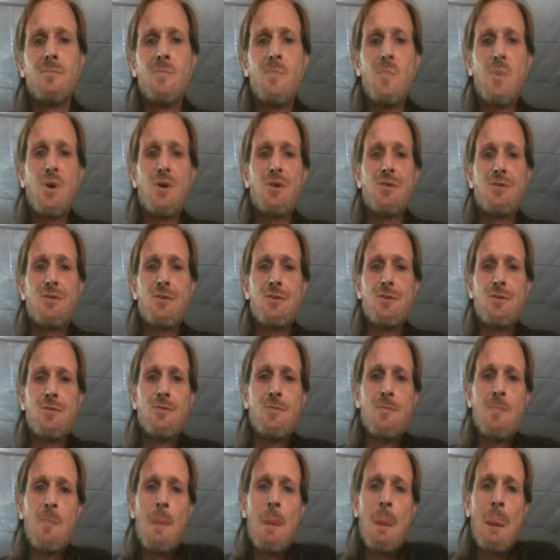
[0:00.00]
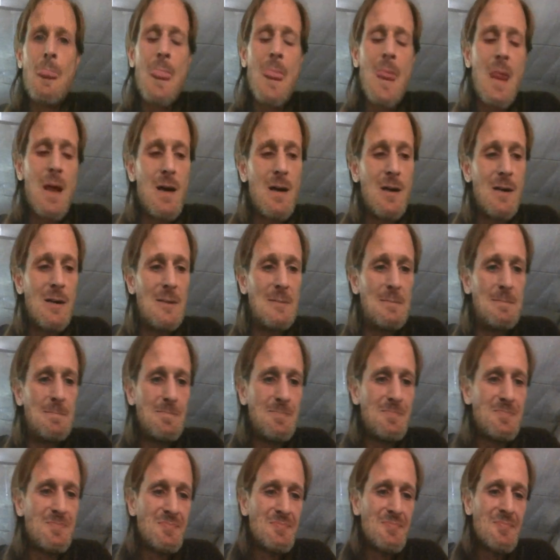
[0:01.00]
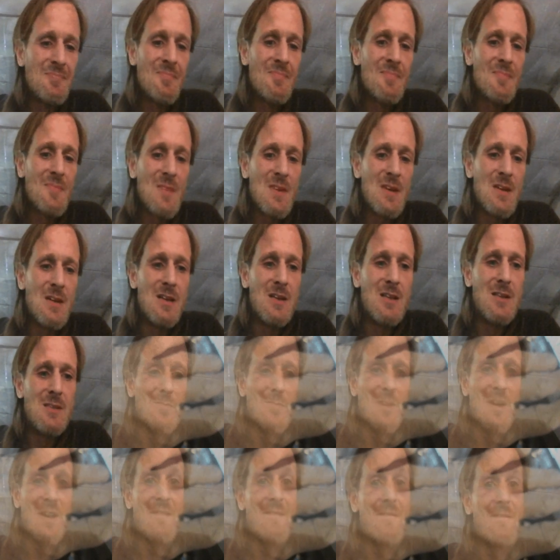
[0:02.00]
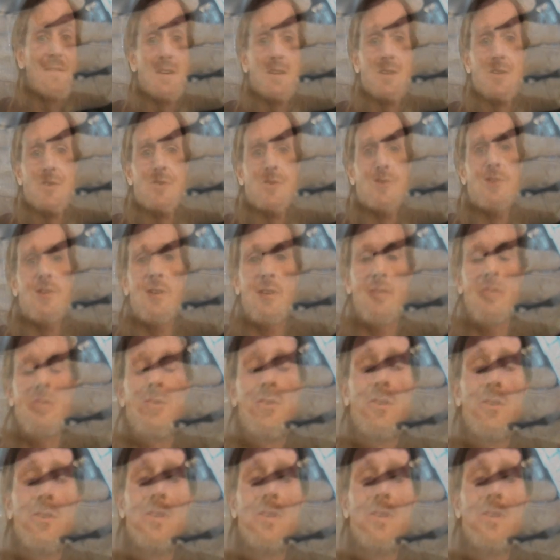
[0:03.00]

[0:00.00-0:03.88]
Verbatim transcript: part two. Um, uh, my fingers got all